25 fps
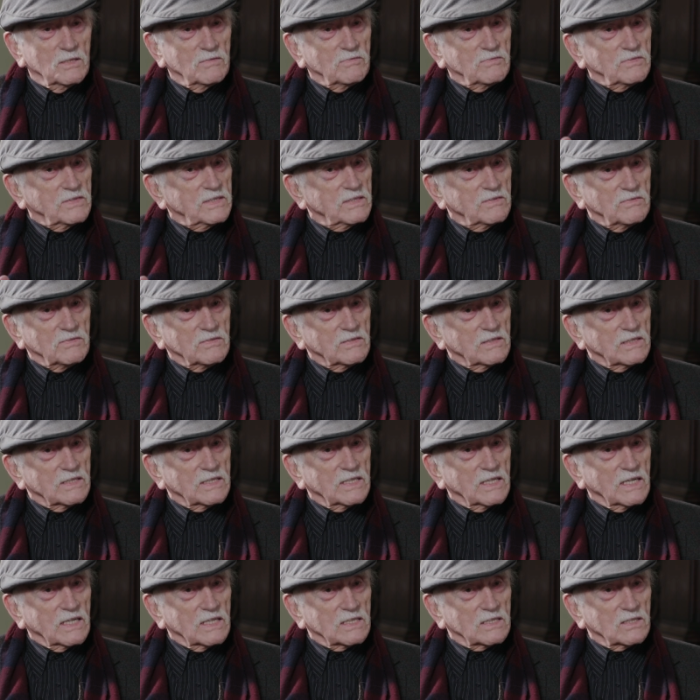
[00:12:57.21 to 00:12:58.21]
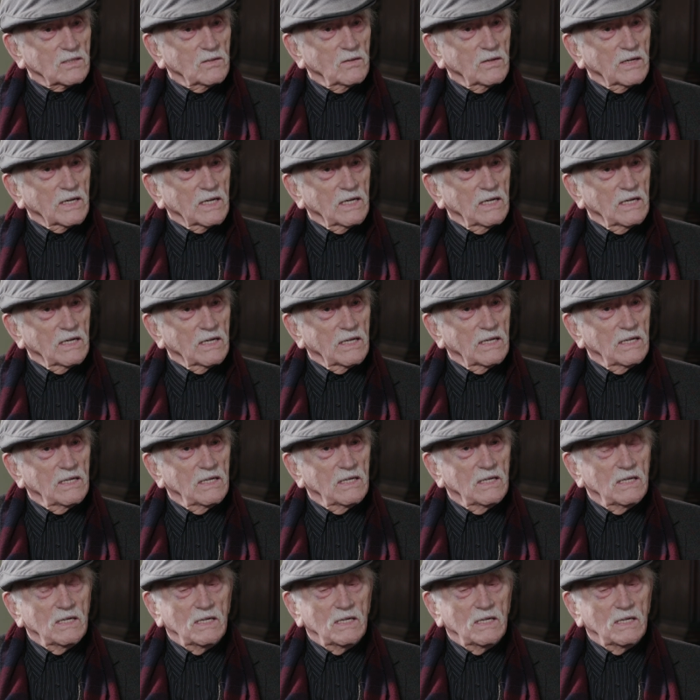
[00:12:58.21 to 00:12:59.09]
of different things going mm. on,